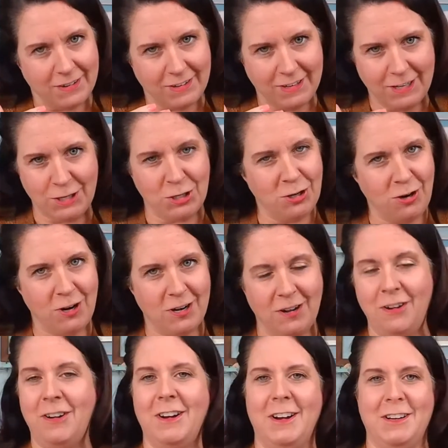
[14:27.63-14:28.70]
in your heart of
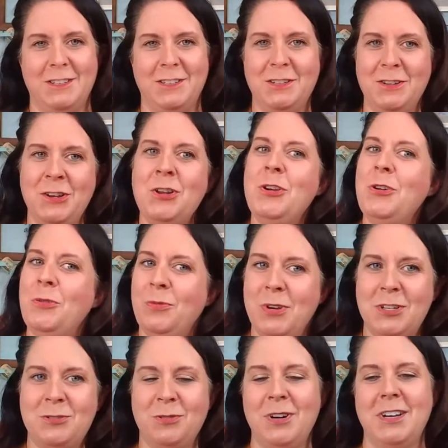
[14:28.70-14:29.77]
hearts
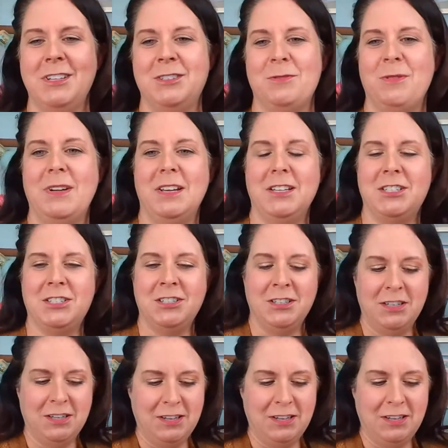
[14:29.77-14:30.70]
which one is which.